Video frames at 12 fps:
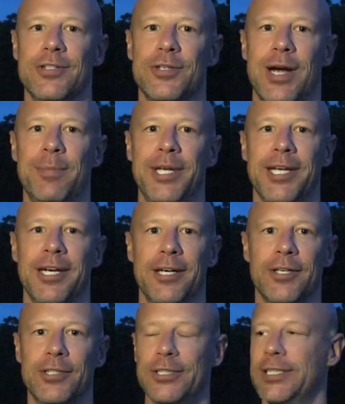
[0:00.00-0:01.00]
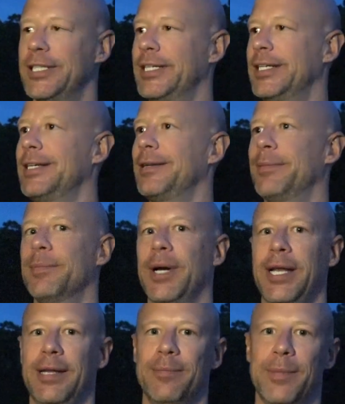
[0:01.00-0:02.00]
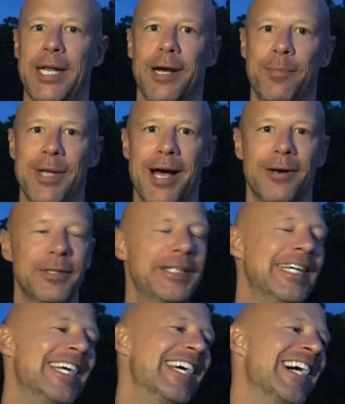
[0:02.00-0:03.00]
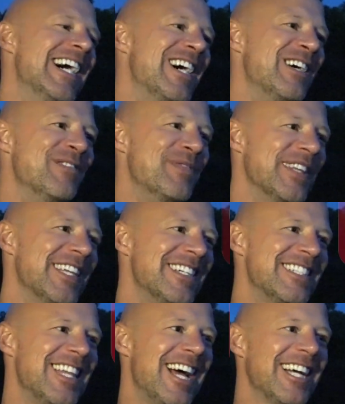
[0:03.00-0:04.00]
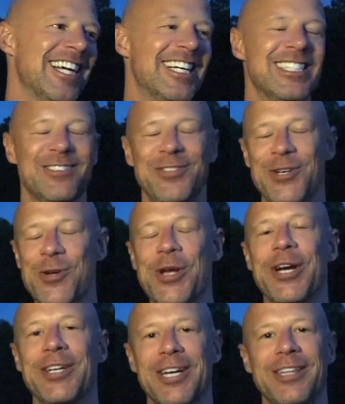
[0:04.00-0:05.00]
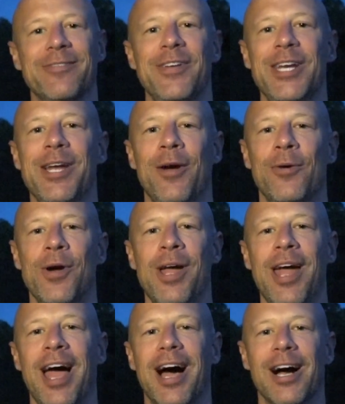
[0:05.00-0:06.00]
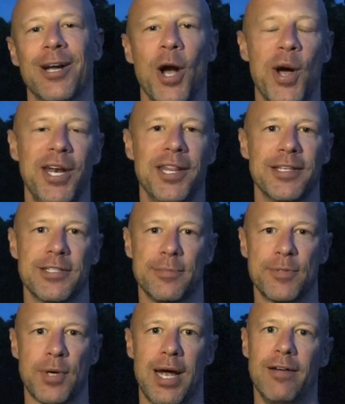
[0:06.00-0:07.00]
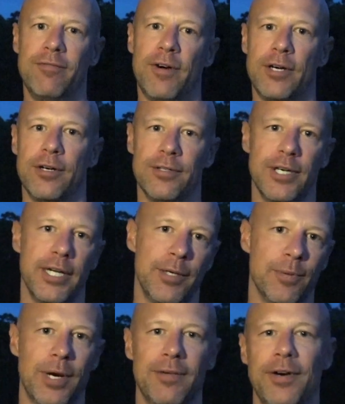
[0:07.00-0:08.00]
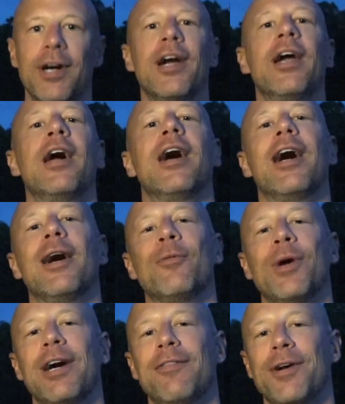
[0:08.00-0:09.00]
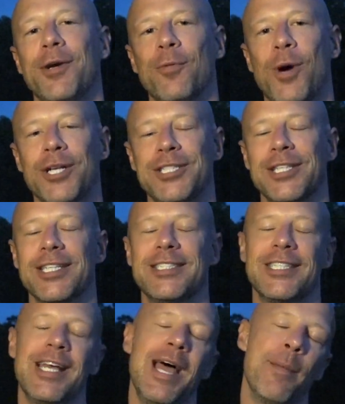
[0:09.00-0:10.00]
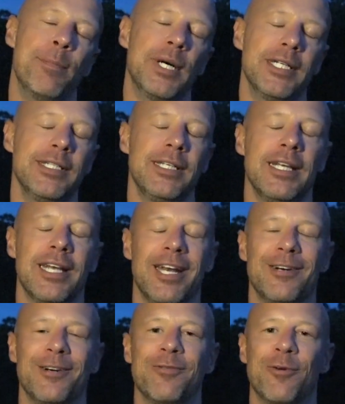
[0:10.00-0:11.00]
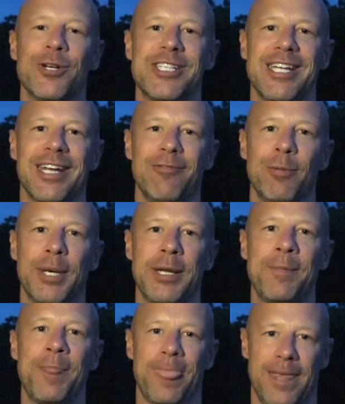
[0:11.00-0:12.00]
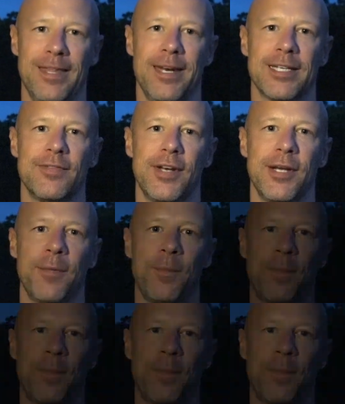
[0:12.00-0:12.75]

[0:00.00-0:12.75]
try being an adult. Might help you out. But there's that, guys. If you're new here and you like the video, go ahead and hit the subscribe, follow, like, whatever, wherever you're watching this button. And I look forward to seeing everybody in the next video.